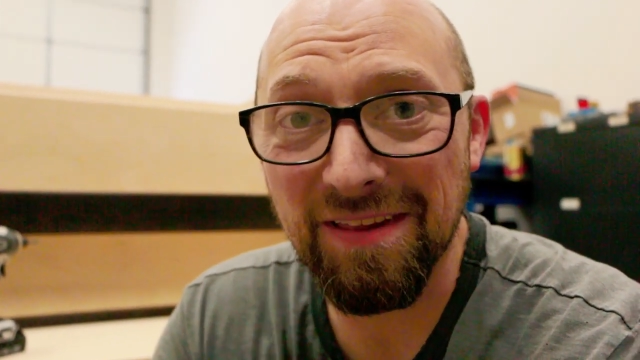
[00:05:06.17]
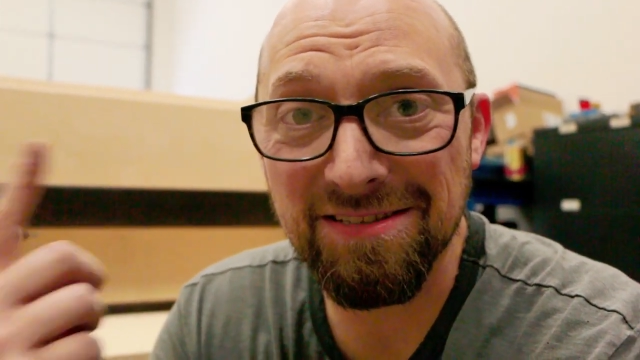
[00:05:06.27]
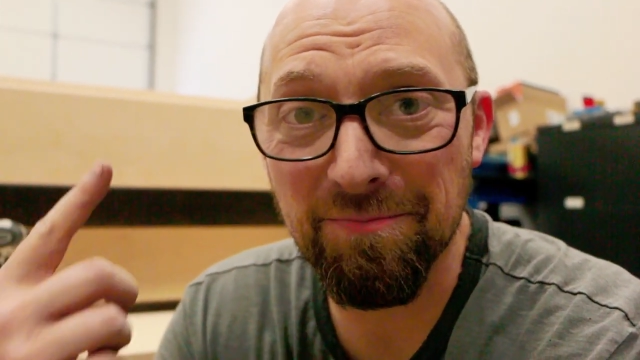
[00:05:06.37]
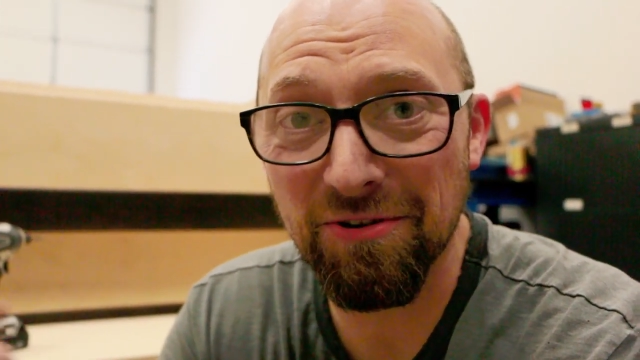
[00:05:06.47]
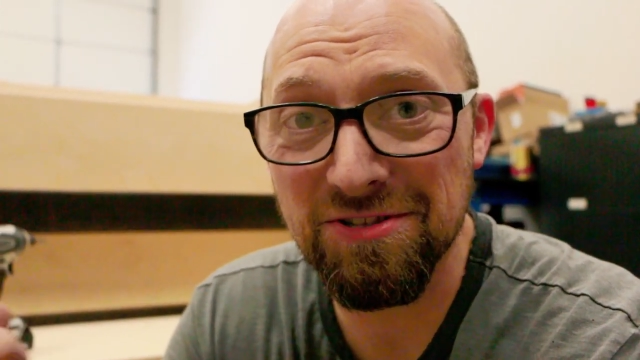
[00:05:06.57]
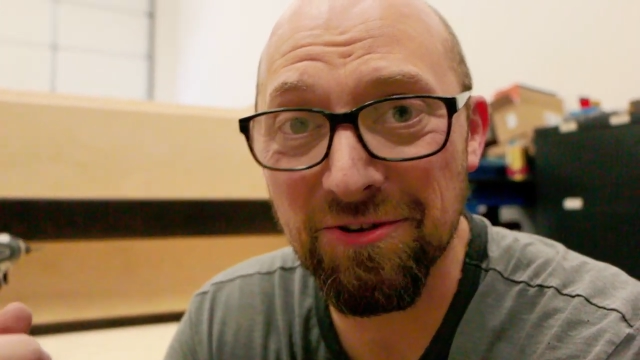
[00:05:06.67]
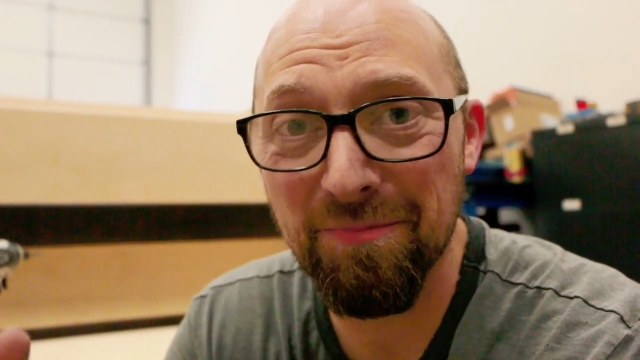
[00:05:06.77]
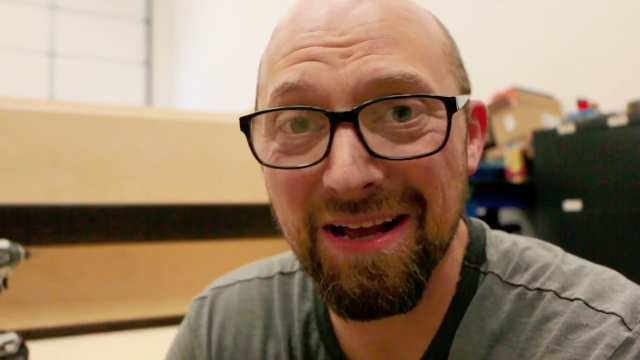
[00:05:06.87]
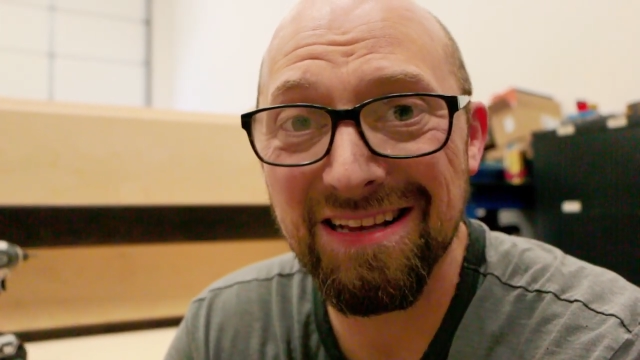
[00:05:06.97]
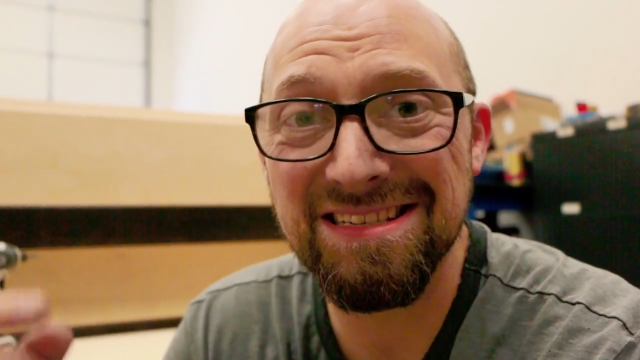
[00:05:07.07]
That's a personal
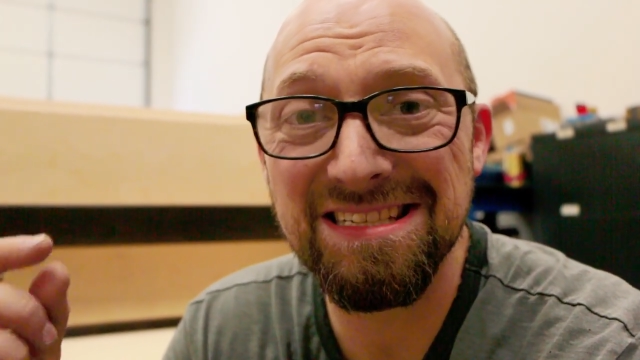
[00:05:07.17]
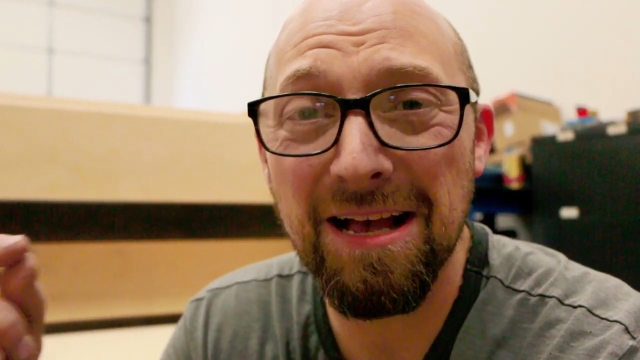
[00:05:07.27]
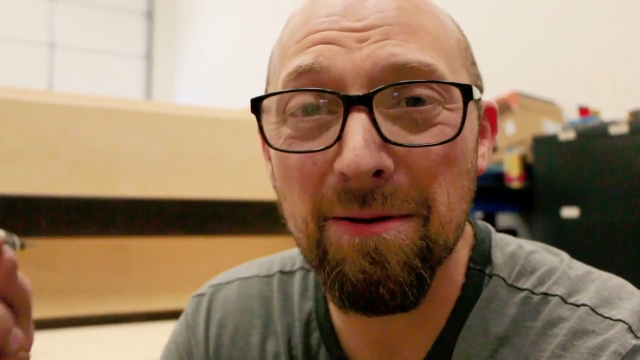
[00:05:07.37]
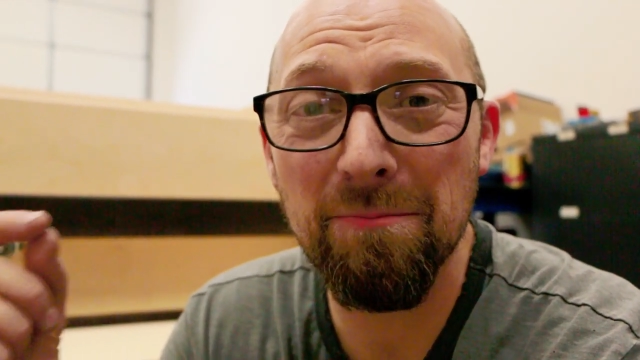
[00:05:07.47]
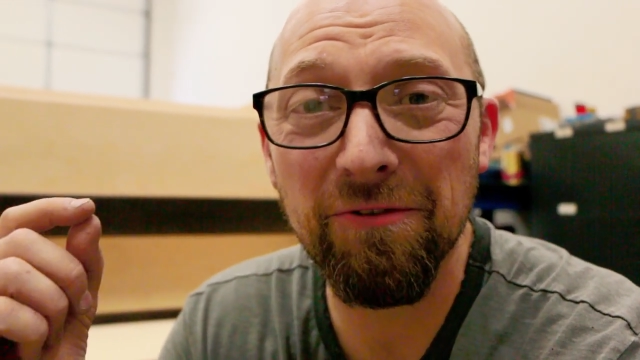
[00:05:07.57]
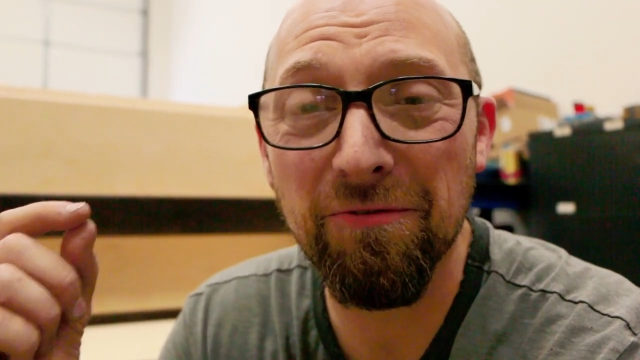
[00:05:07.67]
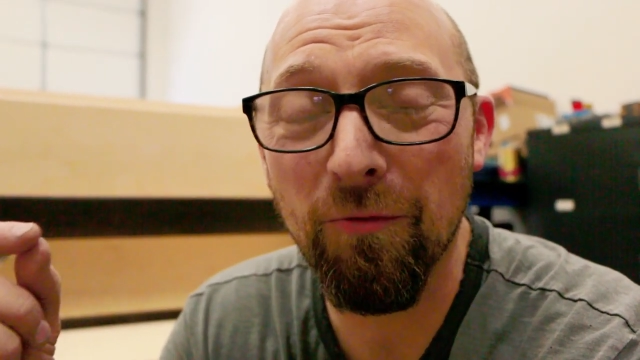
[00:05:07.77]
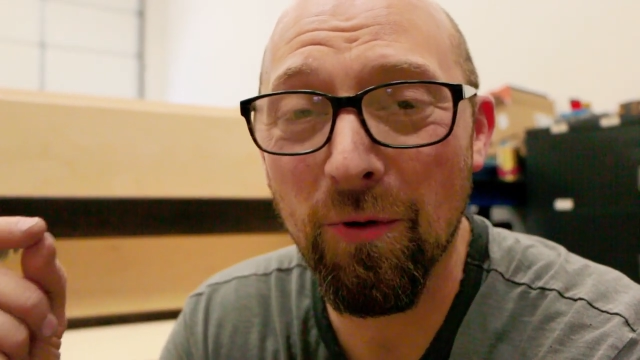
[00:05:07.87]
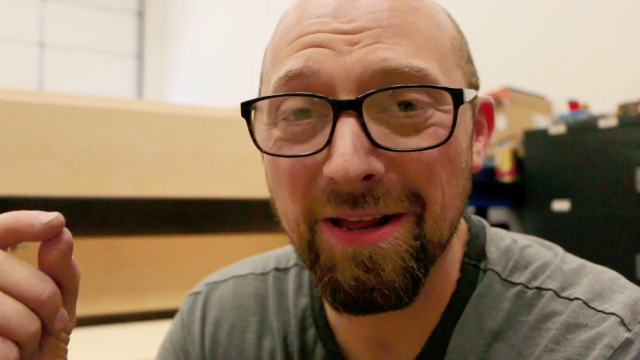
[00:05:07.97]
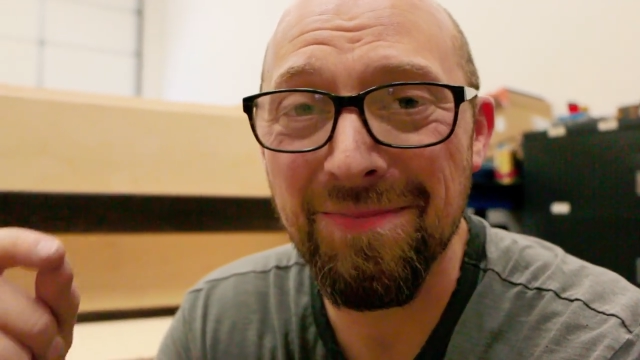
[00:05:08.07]
best, sub
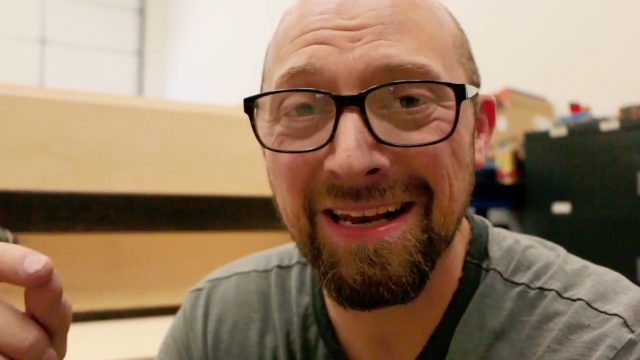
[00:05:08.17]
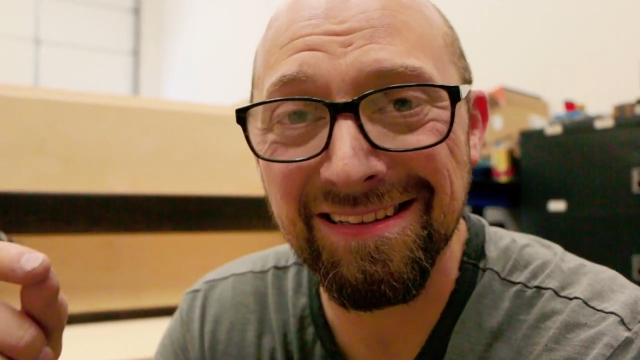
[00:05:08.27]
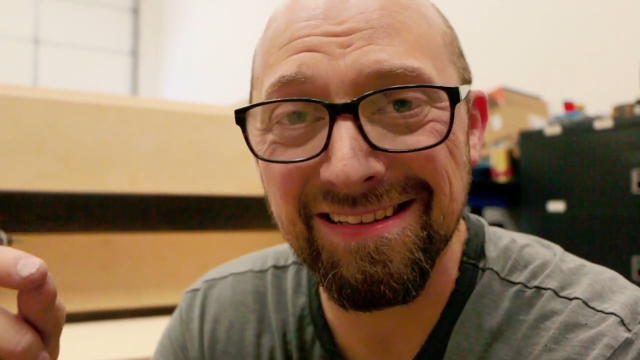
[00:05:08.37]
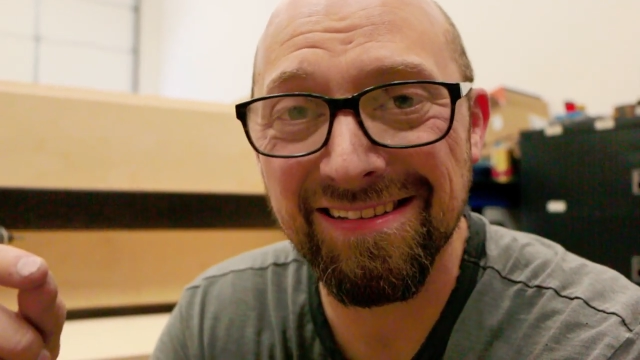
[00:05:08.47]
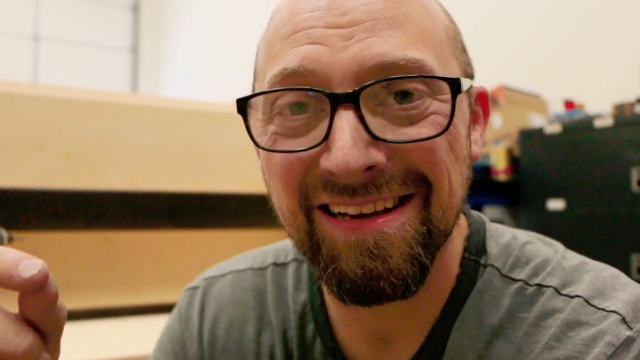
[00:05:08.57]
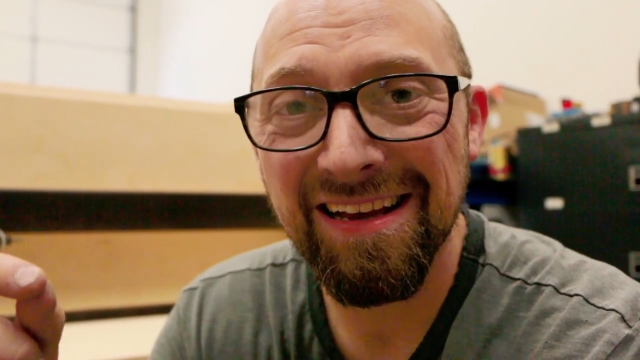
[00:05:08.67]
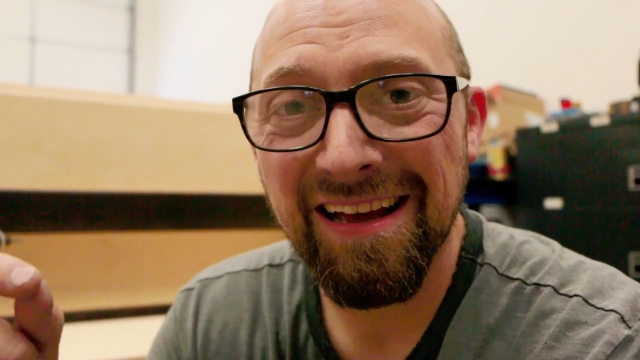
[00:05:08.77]
40 minutes.